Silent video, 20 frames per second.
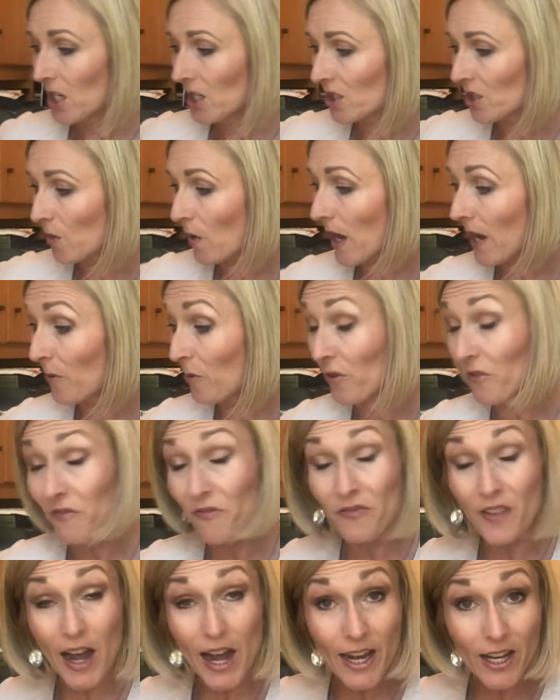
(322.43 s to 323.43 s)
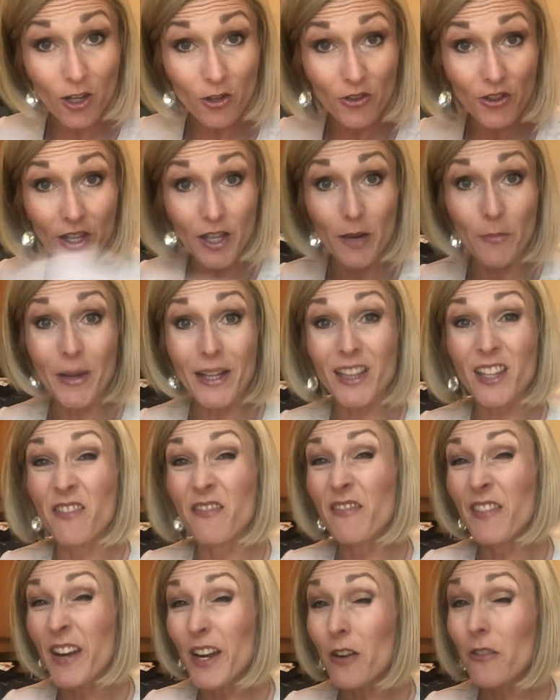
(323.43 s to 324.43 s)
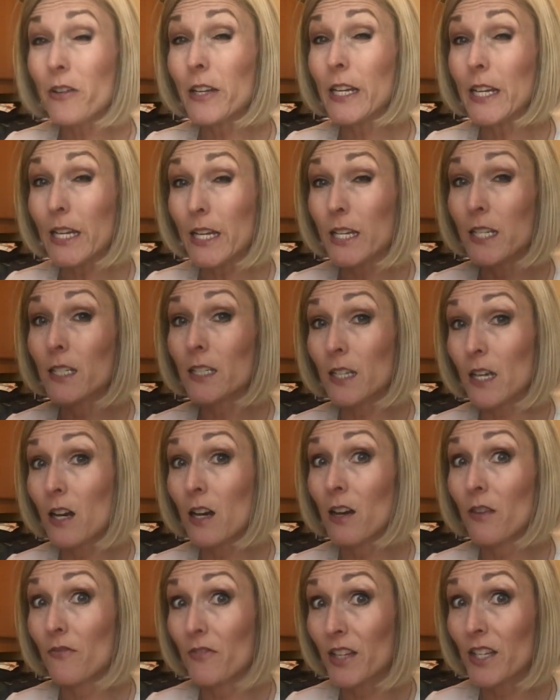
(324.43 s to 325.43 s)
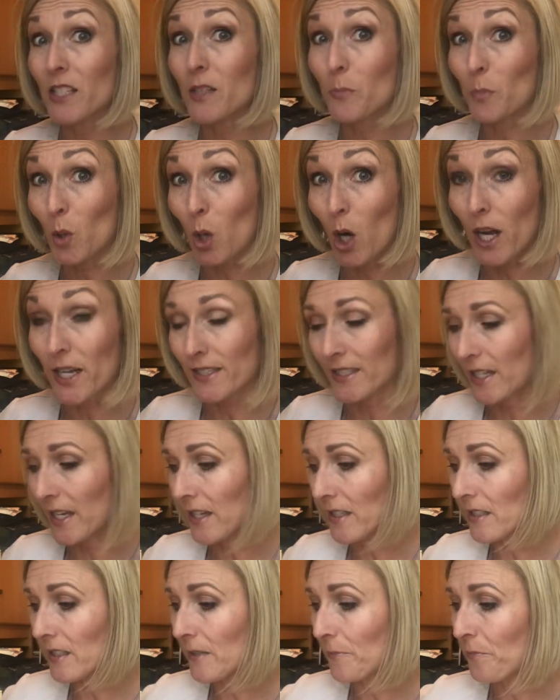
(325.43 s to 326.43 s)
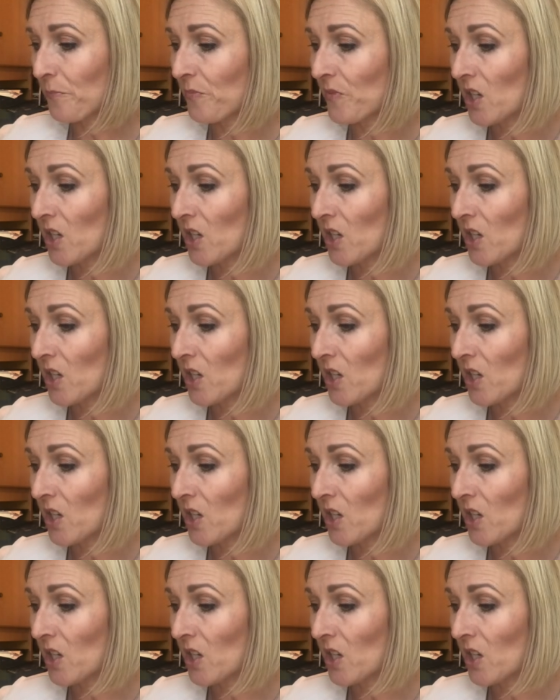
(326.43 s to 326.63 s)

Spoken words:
So I will file them at the very end of this process.